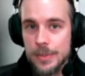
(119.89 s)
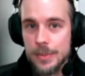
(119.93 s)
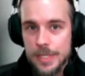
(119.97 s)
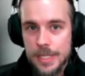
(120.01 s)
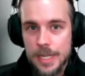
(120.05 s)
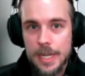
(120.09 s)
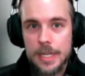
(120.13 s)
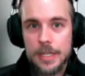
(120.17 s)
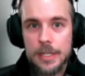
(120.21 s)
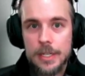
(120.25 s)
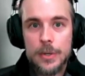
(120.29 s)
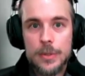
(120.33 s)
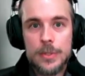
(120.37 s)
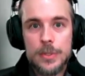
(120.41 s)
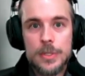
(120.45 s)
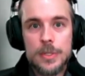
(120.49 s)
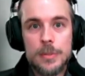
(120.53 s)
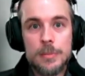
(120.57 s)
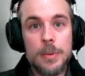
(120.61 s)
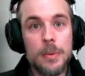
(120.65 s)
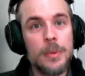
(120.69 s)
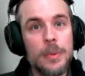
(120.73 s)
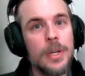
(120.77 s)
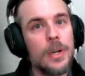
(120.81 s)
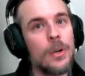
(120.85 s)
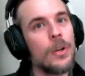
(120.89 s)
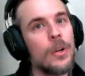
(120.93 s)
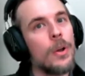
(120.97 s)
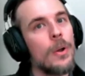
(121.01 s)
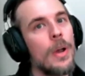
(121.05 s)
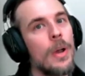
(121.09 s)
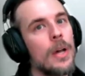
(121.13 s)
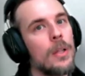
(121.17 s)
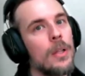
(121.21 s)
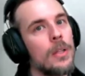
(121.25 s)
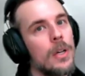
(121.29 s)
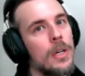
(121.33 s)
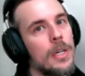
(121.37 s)
was diagnosed, but we don't know
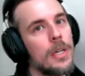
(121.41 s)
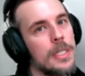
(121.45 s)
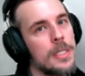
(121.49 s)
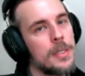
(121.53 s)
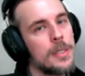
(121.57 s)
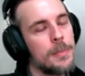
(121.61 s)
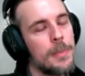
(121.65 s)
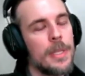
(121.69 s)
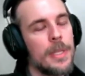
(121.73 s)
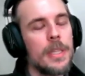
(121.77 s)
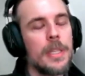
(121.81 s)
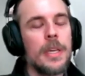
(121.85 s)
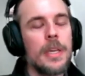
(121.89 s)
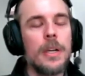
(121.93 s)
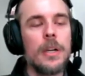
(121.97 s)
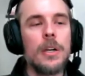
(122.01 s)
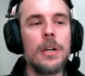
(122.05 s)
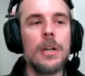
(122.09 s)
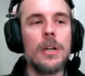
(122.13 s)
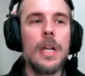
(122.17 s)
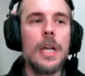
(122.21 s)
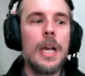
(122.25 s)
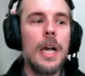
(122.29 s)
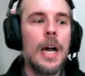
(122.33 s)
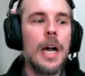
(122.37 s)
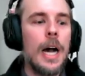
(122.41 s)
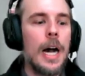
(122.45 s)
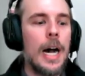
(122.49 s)
how long it's been there.